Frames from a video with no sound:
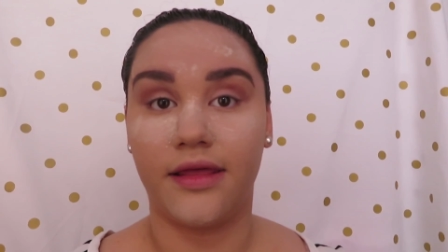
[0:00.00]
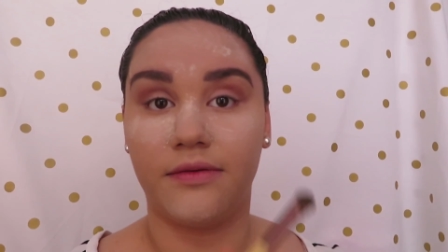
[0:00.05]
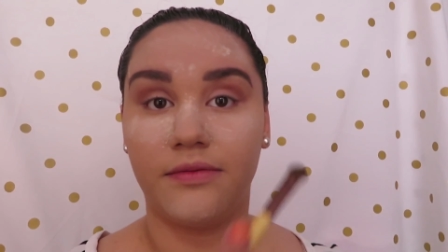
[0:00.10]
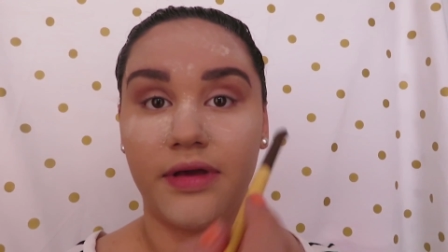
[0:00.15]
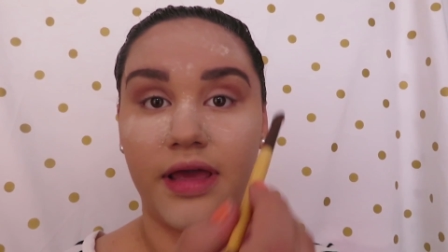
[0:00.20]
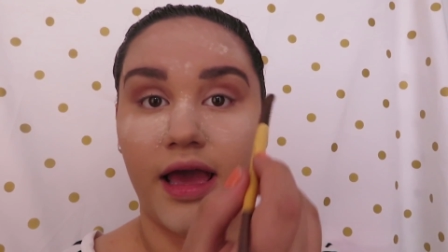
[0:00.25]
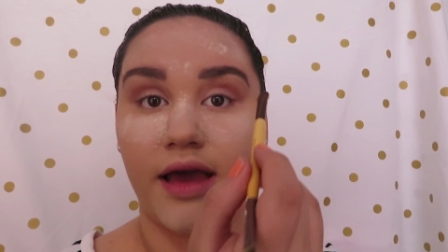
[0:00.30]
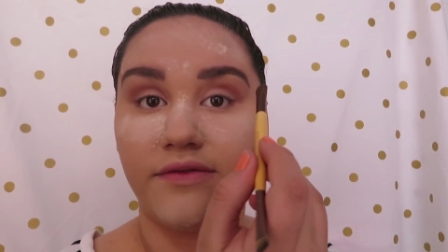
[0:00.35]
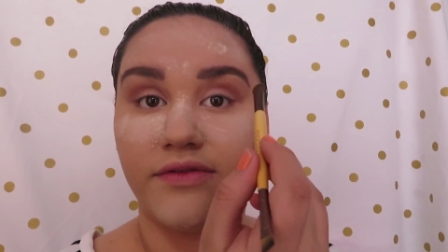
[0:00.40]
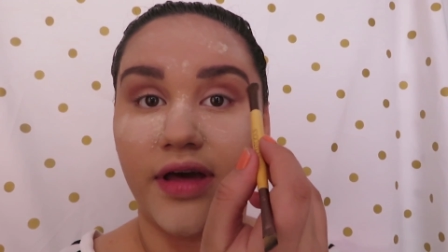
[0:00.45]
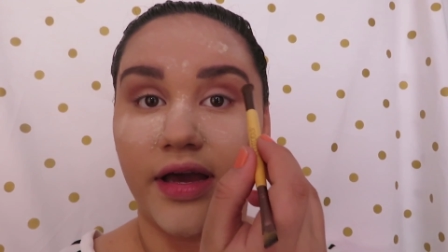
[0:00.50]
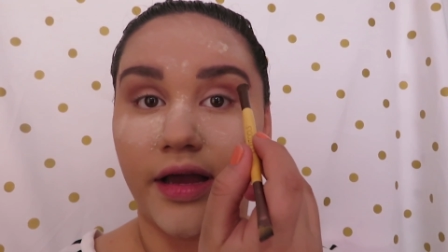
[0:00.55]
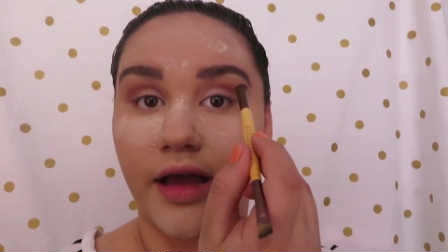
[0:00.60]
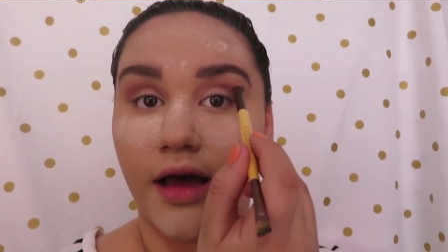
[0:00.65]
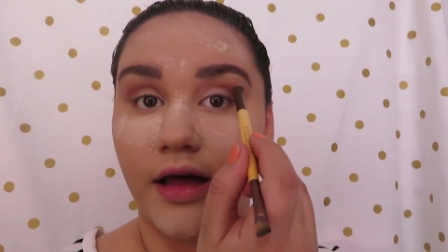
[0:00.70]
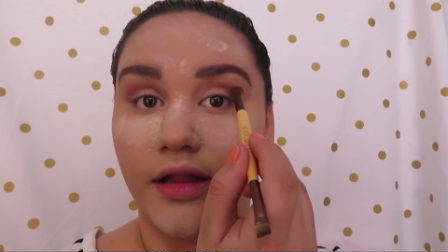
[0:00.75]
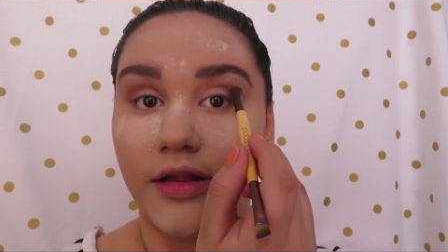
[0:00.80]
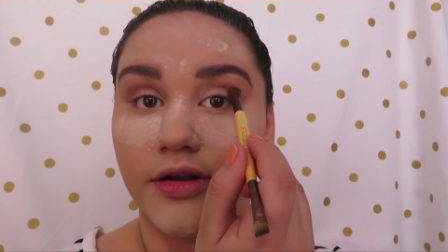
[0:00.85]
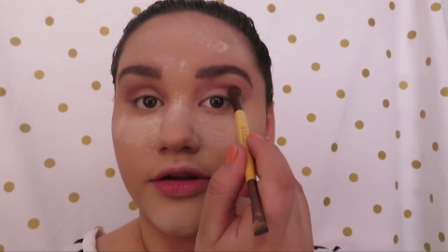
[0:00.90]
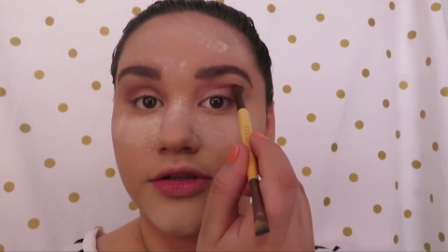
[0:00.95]
that we have that
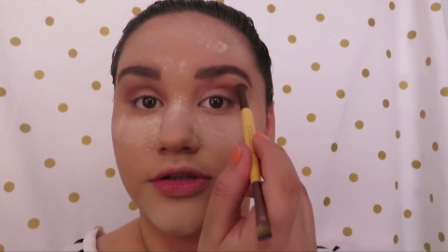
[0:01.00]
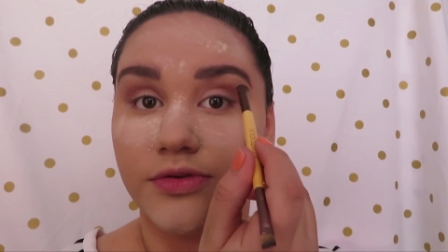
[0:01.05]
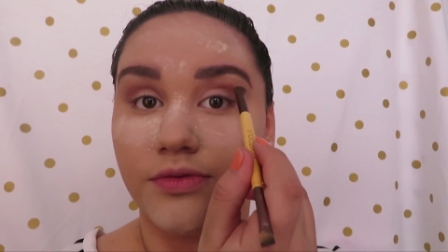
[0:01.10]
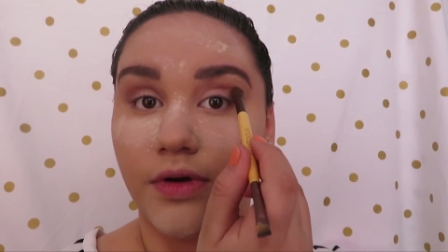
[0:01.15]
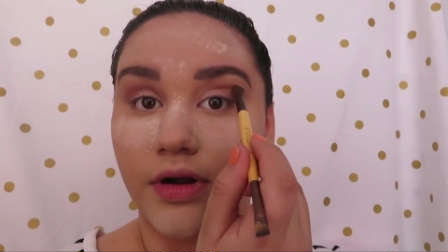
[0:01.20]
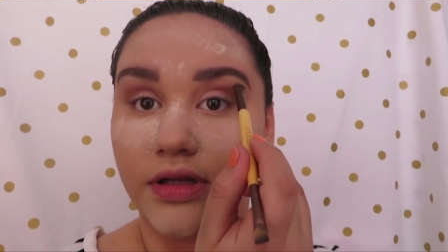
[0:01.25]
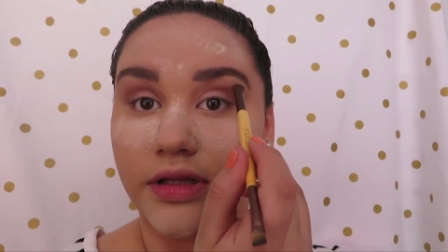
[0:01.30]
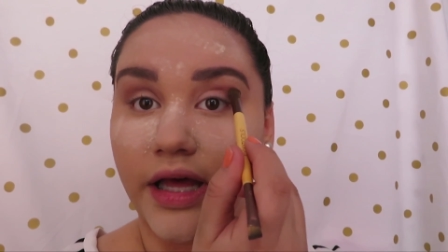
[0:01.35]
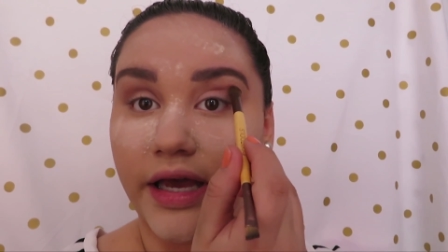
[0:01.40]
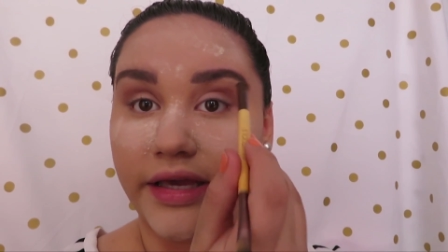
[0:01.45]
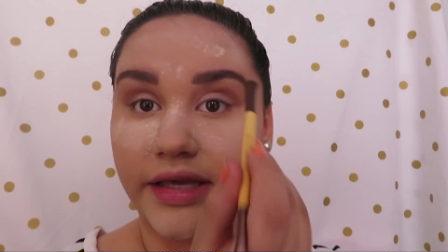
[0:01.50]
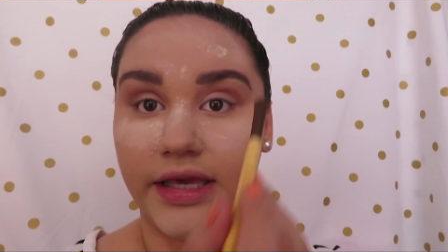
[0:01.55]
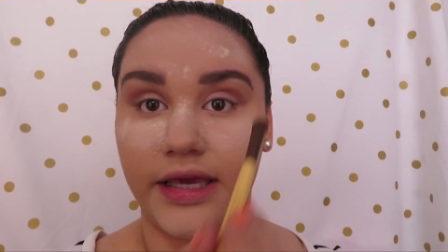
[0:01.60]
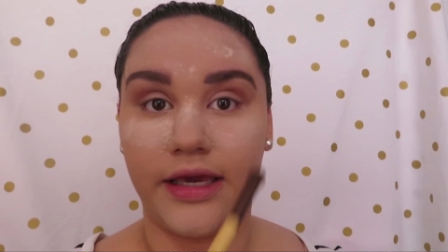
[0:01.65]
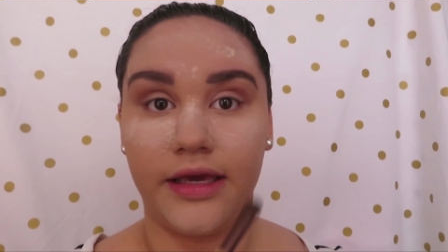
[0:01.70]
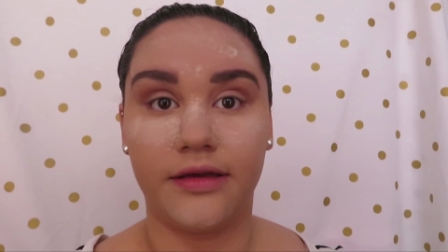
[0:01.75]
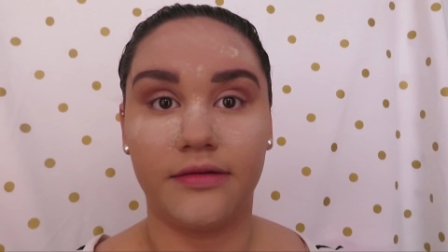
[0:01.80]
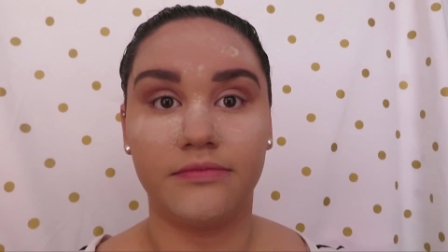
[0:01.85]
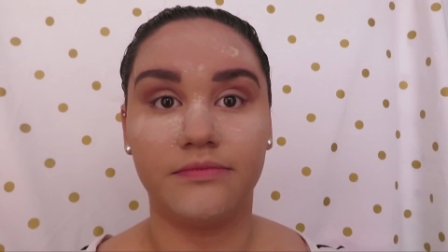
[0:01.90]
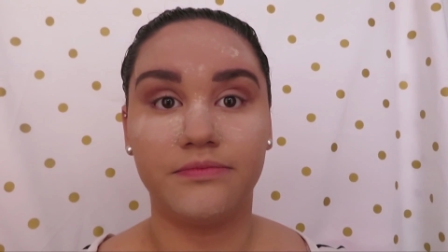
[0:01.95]
color to our
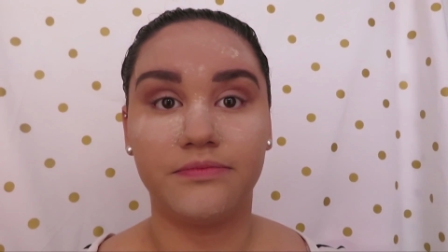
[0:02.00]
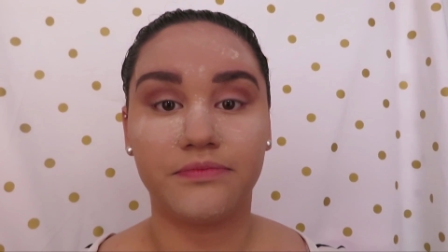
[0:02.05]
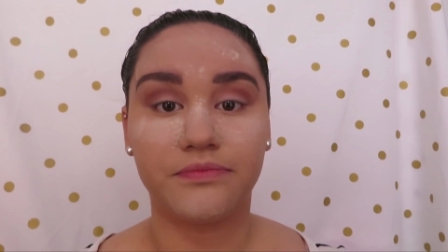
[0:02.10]
liking,